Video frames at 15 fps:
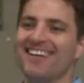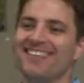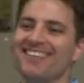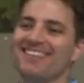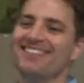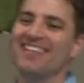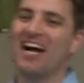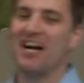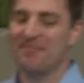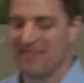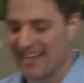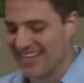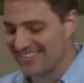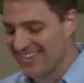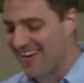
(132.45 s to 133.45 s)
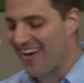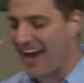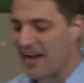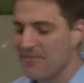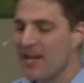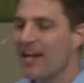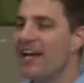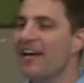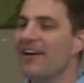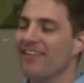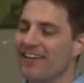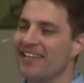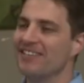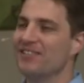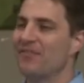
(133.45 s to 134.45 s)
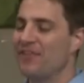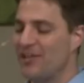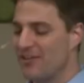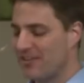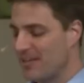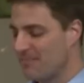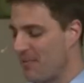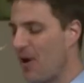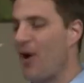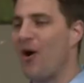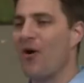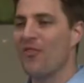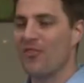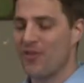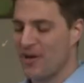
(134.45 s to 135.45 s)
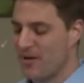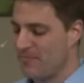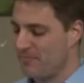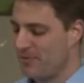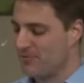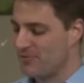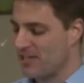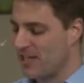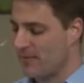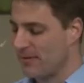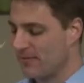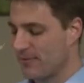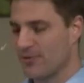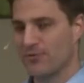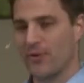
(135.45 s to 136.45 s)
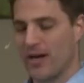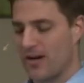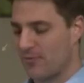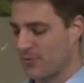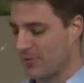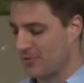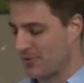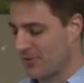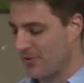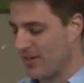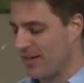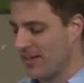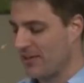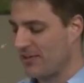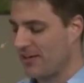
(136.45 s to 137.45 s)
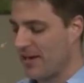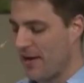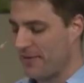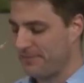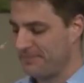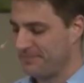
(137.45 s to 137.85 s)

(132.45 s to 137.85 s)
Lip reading: Good job, guys. All right, here is the video clip on the museum. I think those ground rules are late. Here you go.